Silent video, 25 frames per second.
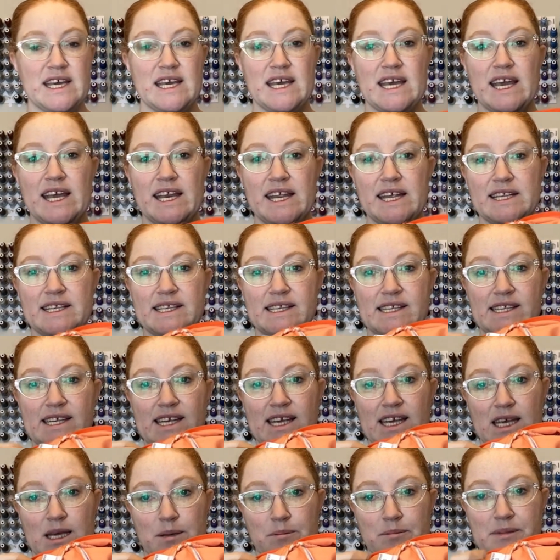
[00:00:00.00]
hidden
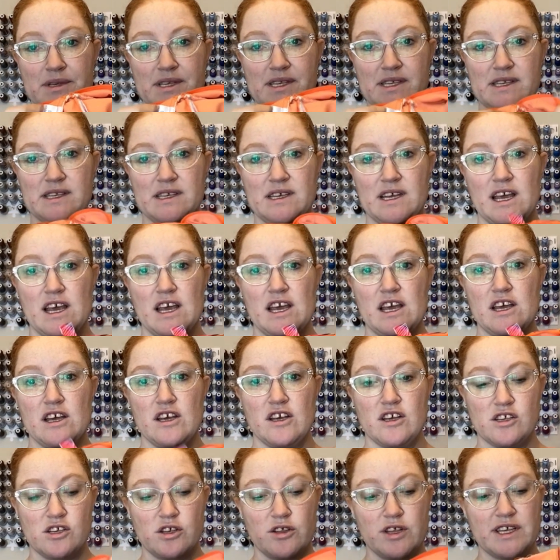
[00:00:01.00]
seams.
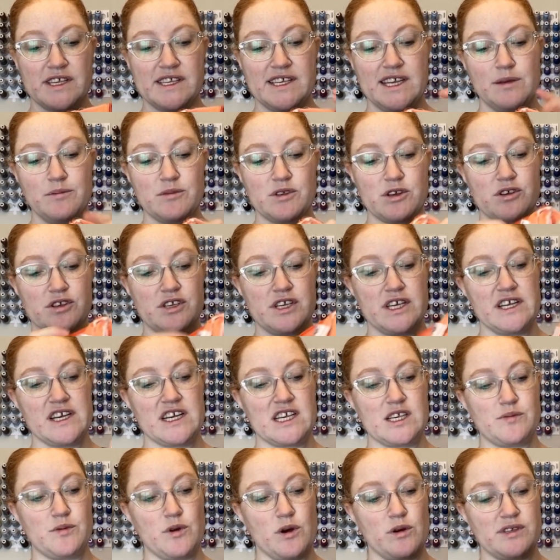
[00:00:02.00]
So the seams are still
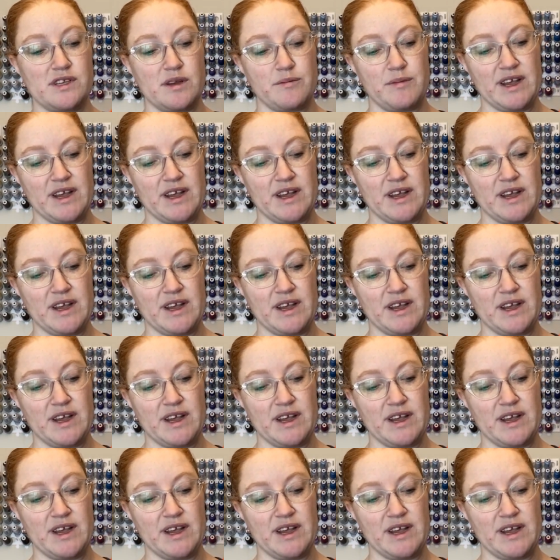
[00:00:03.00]
exposed,